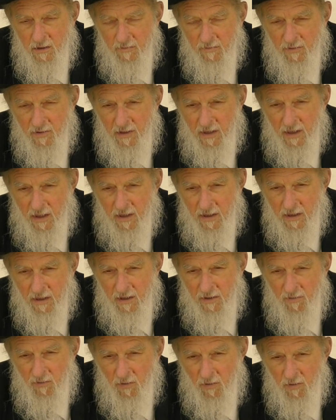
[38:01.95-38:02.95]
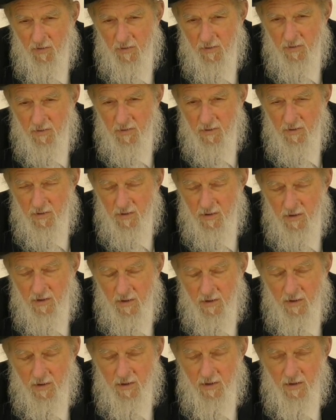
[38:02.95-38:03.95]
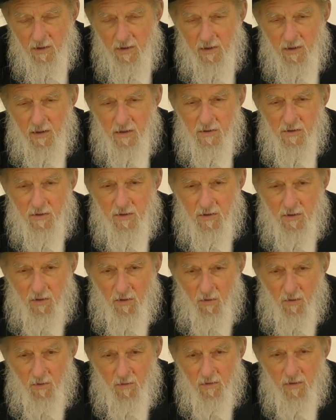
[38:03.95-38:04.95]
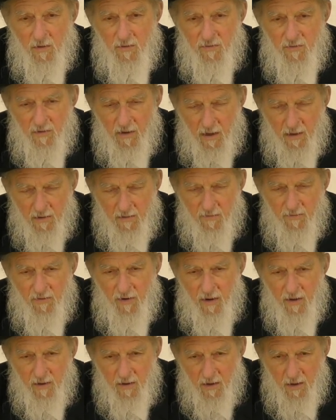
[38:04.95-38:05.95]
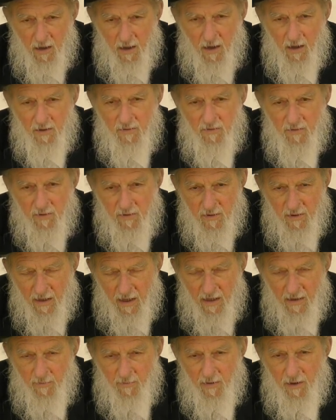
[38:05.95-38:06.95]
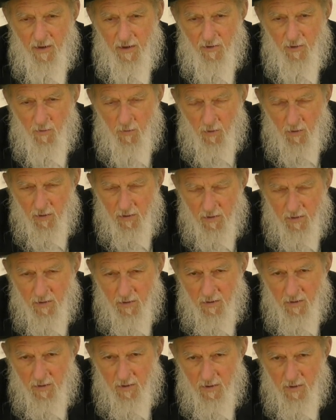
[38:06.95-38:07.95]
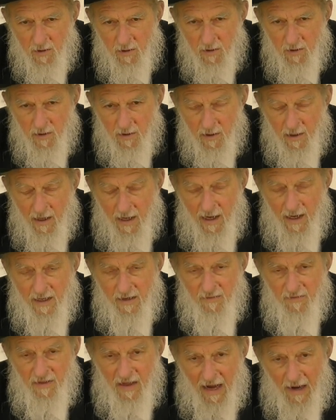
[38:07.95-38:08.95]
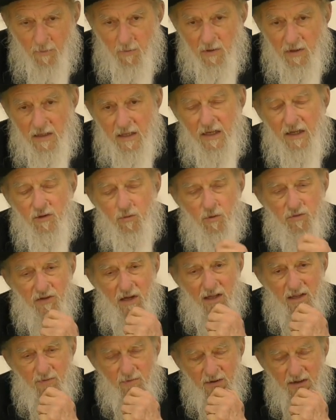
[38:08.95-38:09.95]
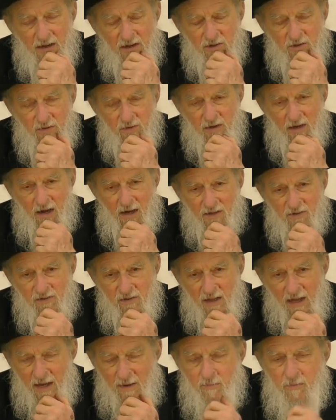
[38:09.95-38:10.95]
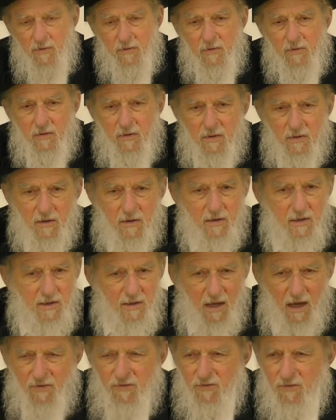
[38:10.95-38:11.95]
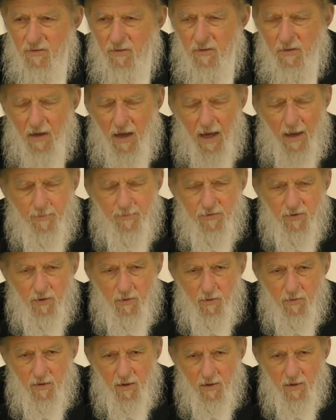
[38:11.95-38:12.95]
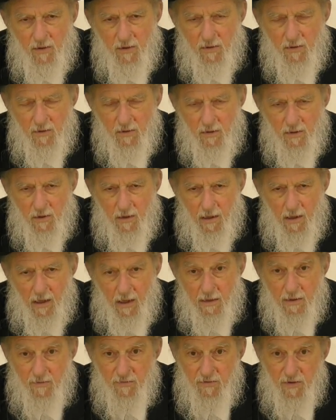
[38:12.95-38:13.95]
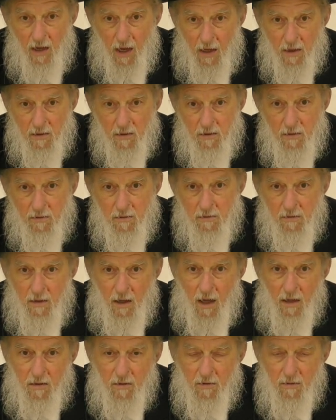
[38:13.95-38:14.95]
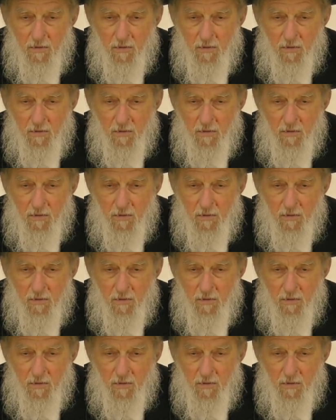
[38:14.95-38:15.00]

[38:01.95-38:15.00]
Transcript: for that evil? There's a goal of sanctifying God's name in the world. And if that will lead to a sanctification of God's name, yes, absolutely. And if not, not.